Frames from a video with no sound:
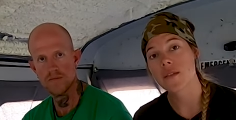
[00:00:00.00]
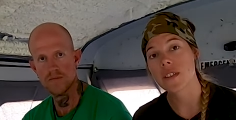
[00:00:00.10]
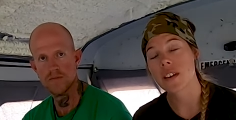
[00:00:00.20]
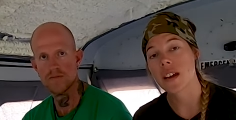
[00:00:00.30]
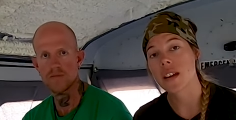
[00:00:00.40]
Speaker 1: for the
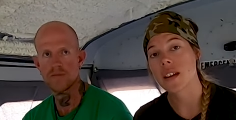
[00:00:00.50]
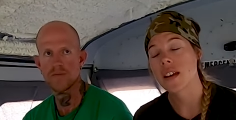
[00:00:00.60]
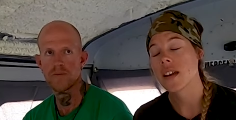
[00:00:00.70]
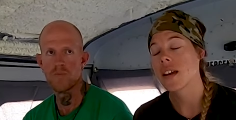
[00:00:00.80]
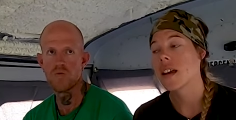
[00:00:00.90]
night,
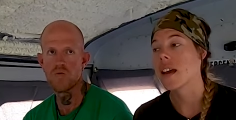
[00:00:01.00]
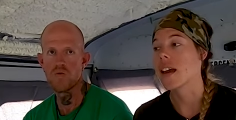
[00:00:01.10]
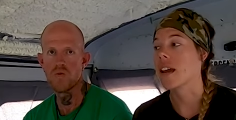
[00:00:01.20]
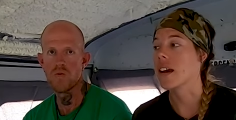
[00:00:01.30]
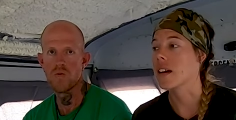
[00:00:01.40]

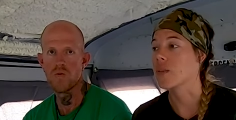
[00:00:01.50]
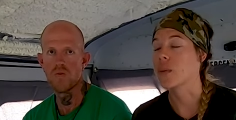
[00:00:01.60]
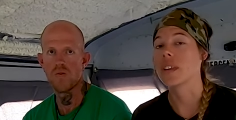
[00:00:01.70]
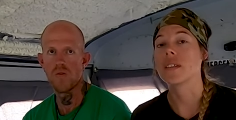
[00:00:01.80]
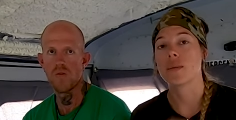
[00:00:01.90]
and
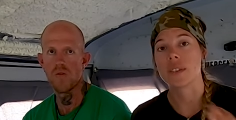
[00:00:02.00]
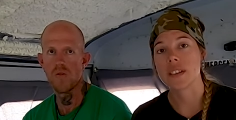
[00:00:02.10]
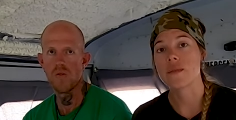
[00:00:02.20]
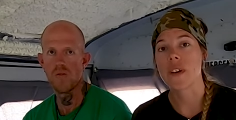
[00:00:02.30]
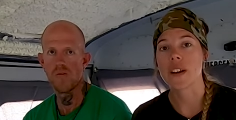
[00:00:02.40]
we
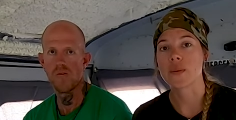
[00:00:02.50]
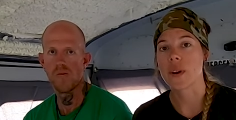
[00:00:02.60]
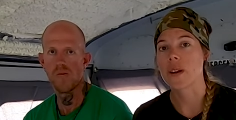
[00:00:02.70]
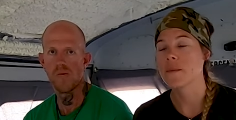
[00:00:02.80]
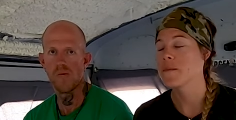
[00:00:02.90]
did find
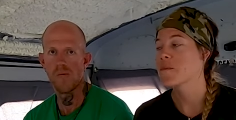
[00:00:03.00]
one.